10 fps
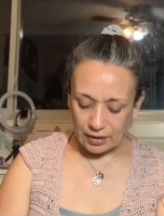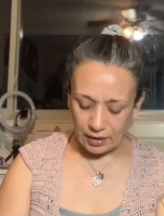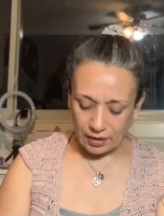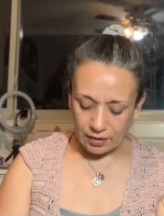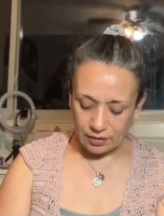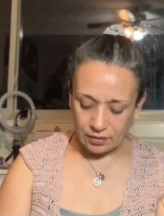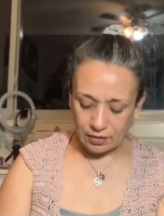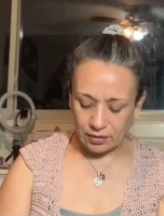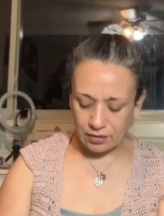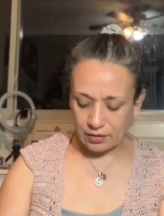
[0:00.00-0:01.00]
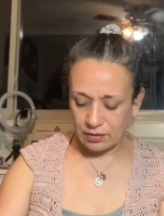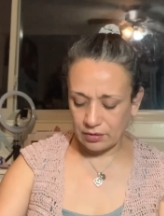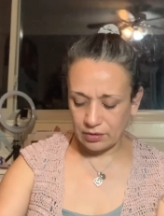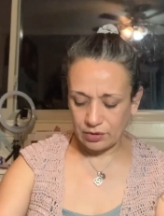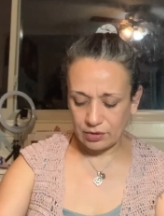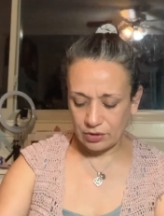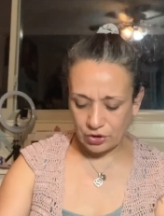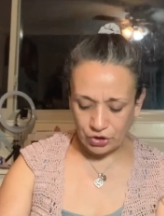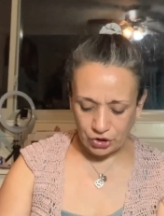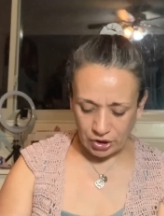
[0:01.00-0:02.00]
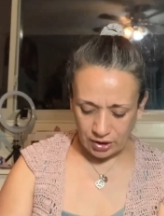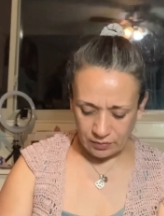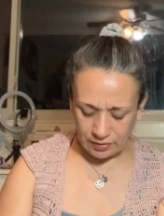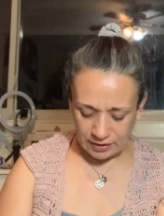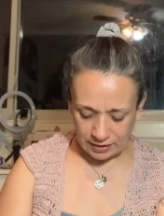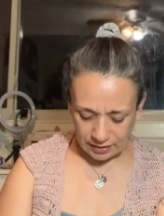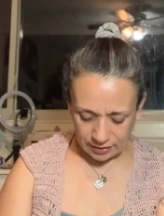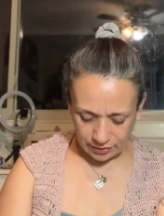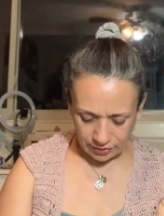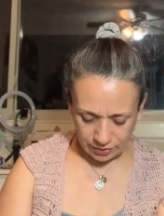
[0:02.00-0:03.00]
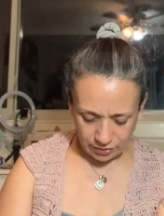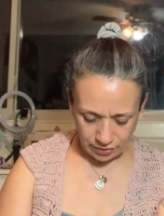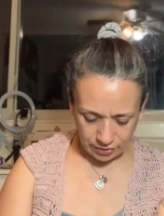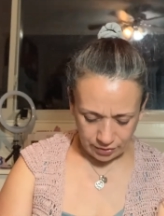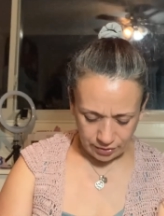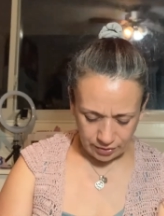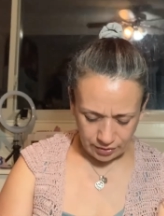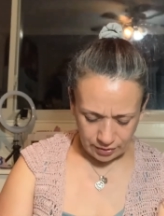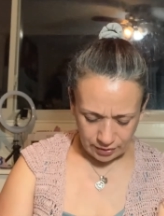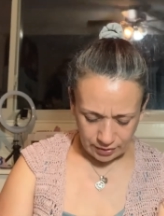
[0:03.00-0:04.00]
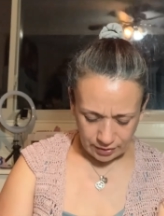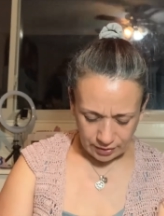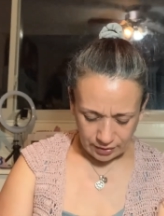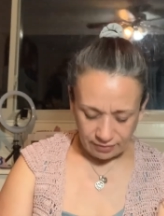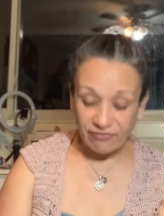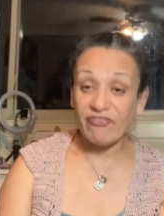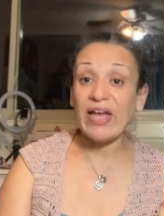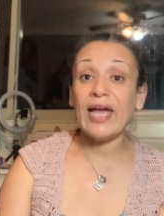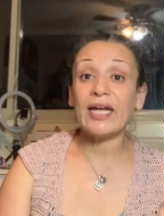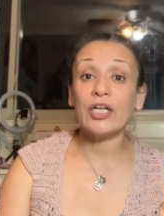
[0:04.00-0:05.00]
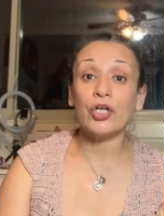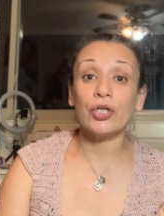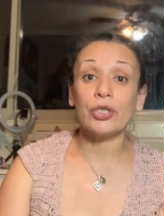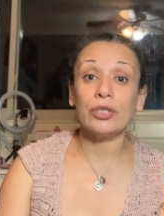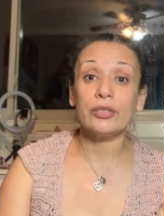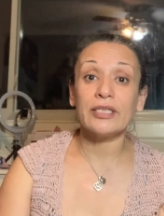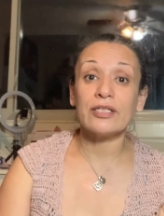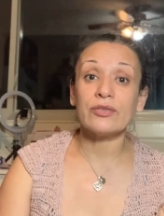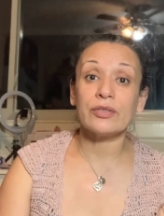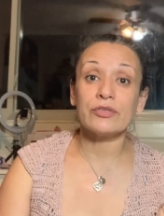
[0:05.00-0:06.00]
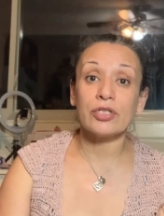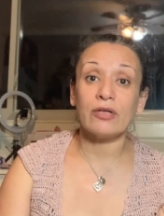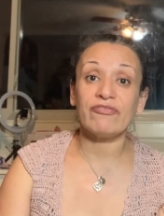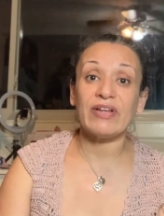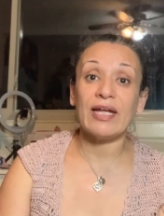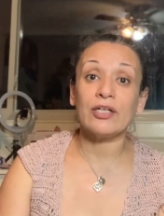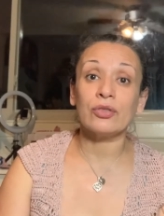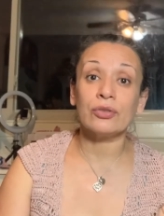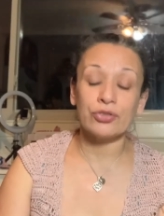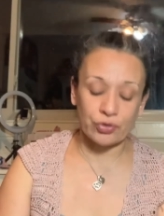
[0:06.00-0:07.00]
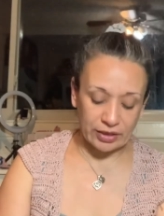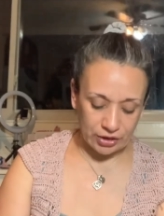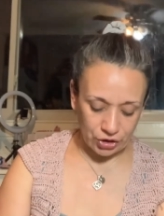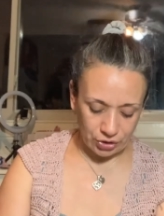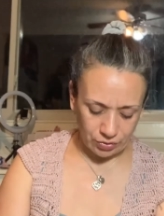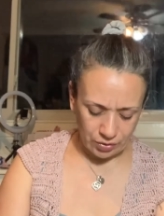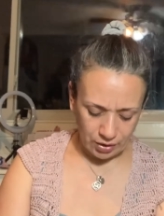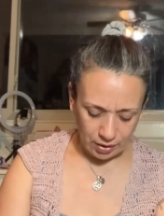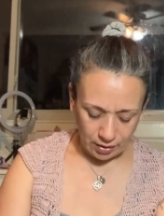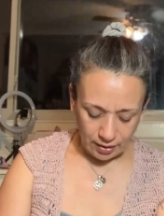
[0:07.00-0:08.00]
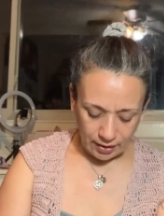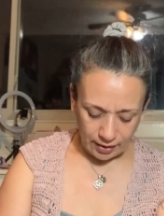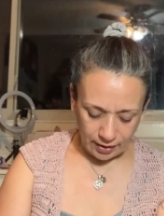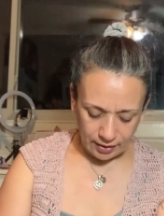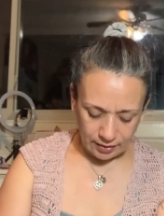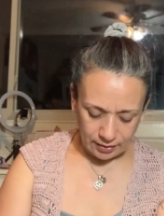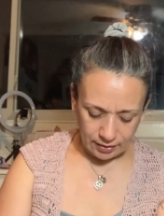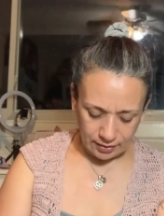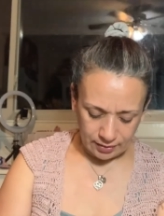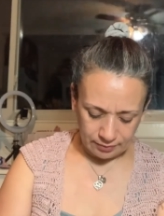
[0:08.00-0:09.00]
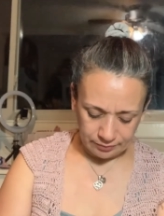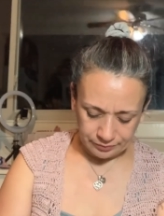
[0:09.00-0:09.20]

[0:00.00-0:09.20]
and uh, she was selling her yarn, Fangirl, that's what it was called, Fangirl Trunk Show. And um,